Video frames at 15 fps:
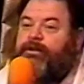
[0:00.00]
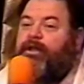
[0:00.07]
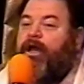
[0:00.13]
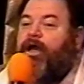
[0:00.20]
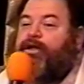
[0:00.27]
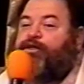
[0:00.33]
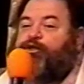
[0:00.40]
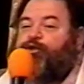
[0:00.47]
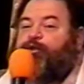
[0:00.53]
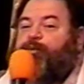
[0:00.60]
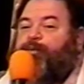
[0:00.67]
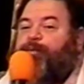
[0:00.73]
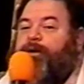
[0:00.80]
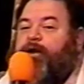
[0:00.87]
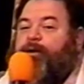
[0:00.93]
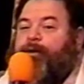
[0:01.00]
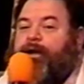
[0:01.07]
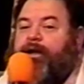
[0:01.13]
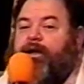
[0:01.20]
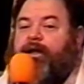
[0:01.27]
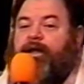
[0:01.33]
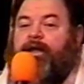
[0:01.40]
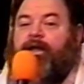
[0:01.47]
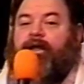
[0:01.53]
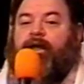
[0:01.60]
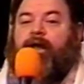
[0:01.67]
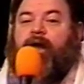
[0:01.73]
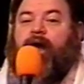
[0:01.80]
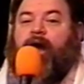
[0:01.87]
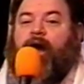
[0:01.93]
The spirit
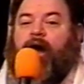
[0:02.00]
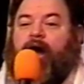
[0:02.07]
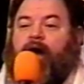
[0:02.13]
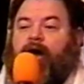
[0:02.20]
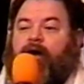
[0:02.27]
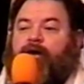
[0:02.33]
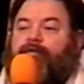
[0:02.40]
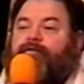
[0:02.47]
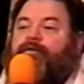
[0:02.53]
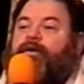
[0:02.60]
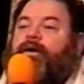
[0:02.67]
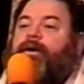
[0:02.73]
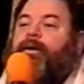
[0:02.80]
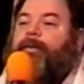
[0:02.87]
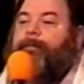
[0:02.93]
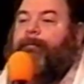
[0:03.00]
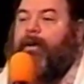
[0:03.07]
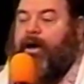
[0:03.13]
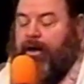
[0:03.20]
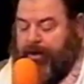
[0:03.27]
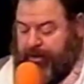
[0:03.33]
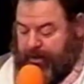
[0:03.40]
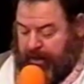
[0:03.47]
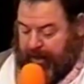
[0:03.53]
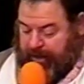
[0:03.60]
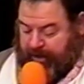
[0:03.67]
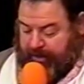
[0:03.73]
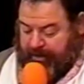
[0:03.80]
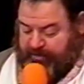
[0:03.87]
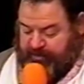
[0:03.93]
of Mar
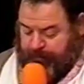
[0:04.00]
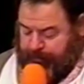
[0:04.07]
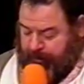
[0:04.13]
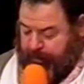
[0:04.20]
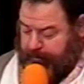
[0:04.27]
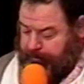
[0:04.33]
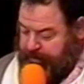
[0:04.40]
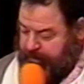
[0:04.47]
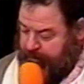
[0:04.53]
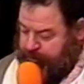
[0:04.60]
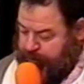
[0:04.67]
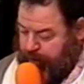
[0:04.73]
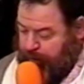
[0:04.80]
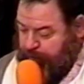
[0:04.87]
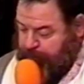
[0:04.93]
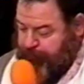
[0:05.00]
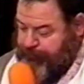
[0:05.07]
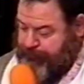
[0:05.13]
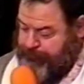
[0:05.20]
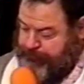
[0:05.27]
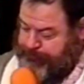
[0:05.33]
Yah is upon me. Tov.